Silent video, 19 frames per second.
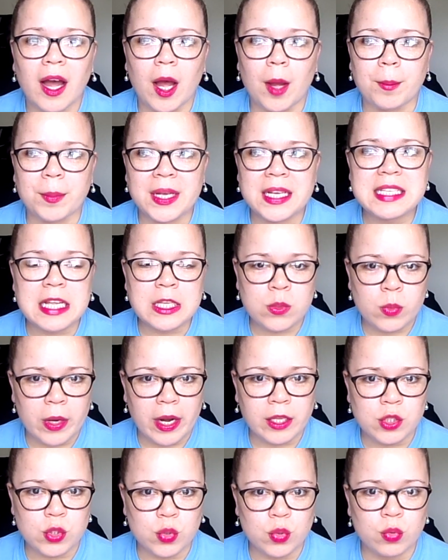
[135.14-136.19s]
because that's what I
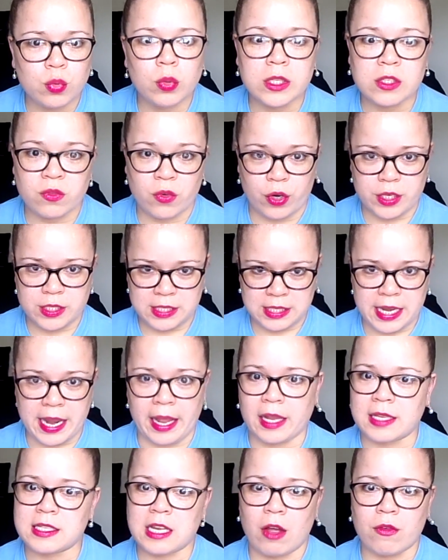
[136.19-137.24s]
do as far as
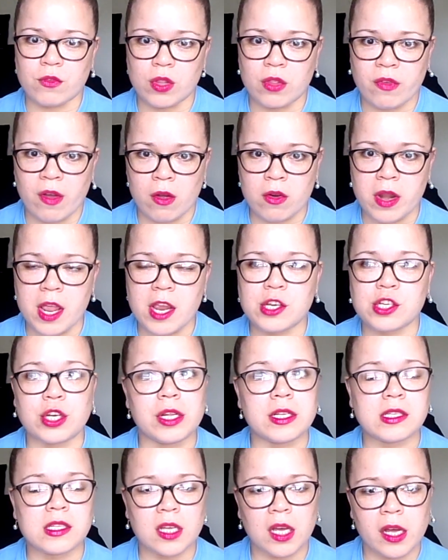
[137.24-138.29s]
next after the foundation.
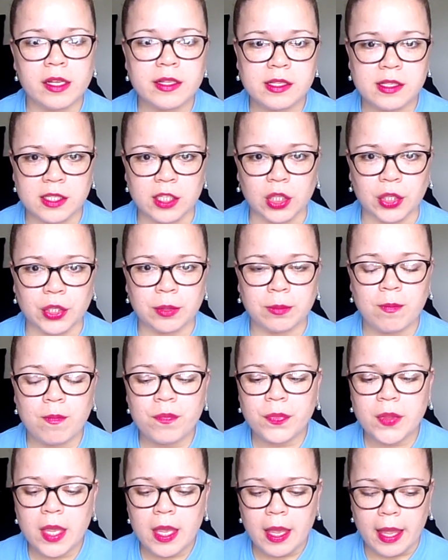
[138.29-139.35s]
It's the concealer,
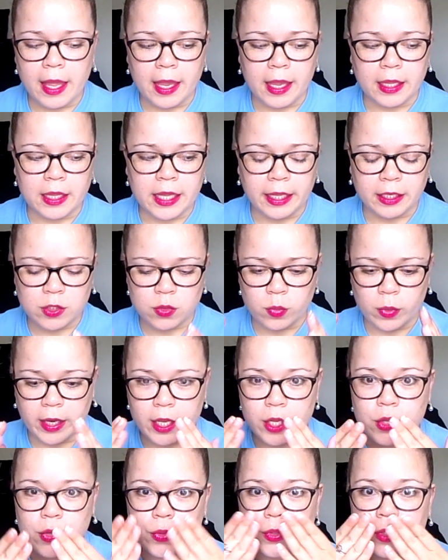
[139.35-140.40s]
and that's what I
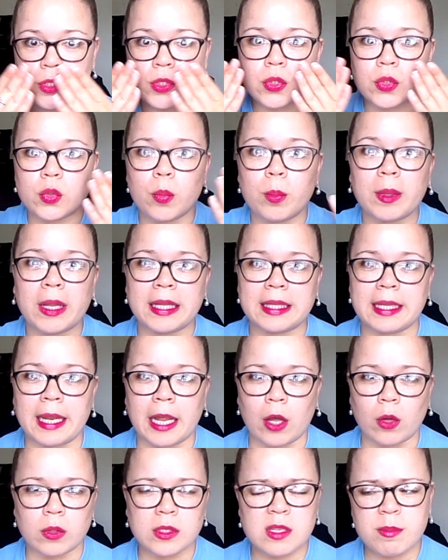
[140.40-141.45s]
use to blend it
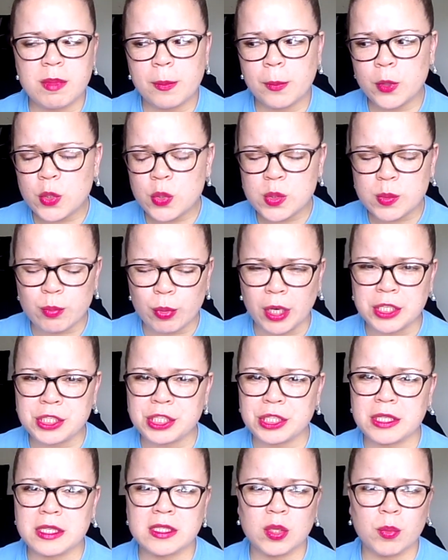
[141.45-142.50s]
out. Some people use
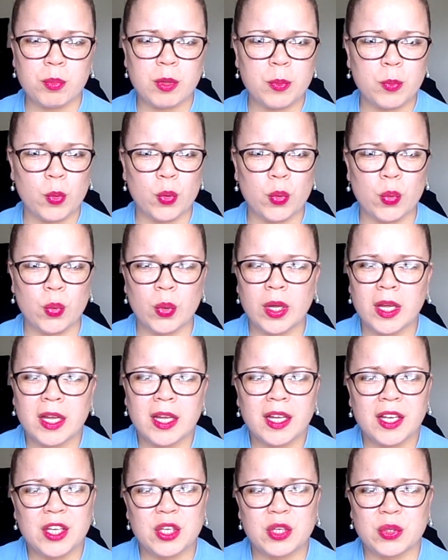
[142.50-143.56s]
brushes, some people,
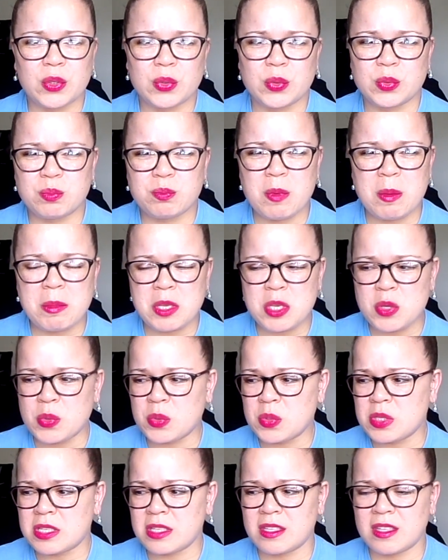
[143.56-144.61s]
maybe
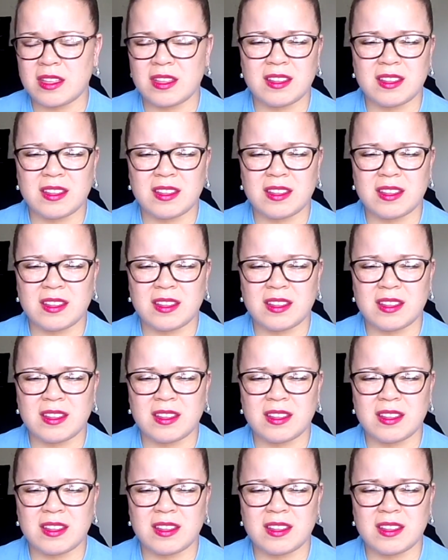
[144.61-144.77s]
use